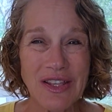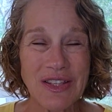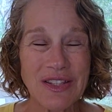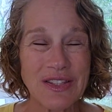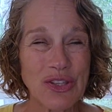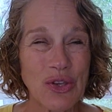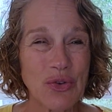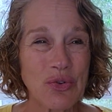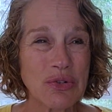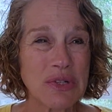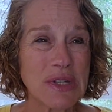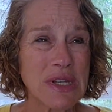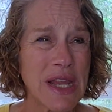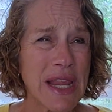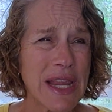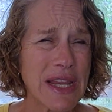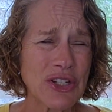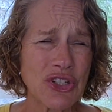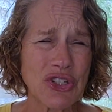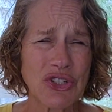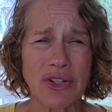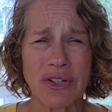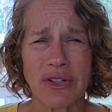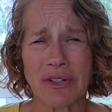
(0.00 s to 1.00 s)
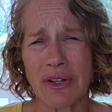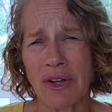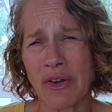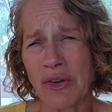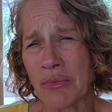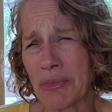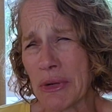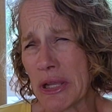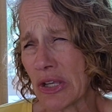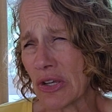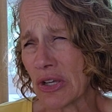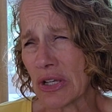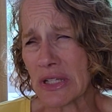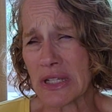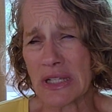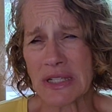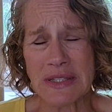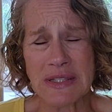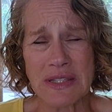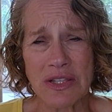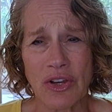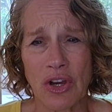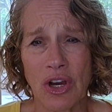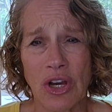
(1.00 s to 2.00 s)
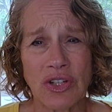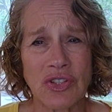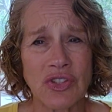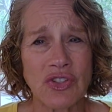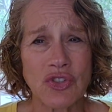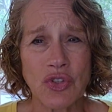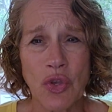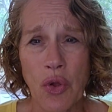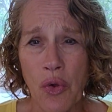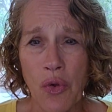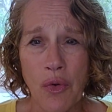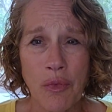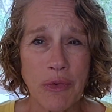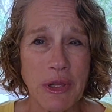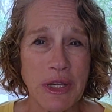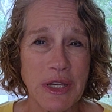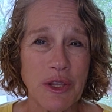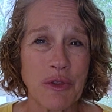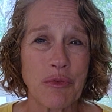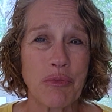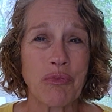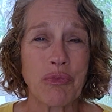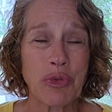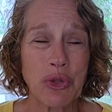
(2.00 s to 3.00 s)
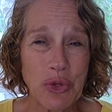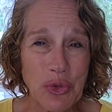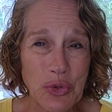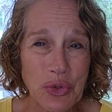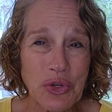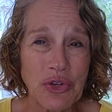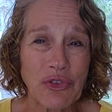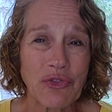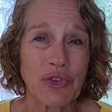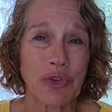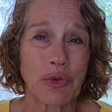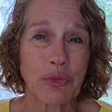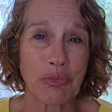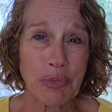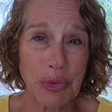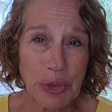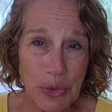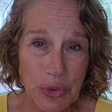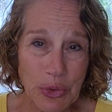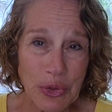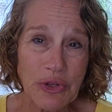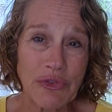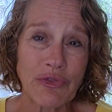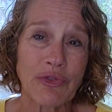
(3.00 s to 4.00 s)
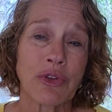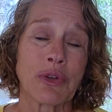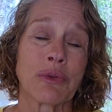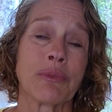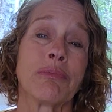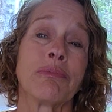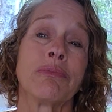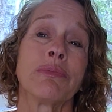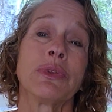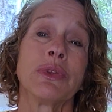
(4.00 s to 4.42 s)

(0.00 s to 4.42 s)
So nature, oh my goodness, there are so many beautiful, beautiful,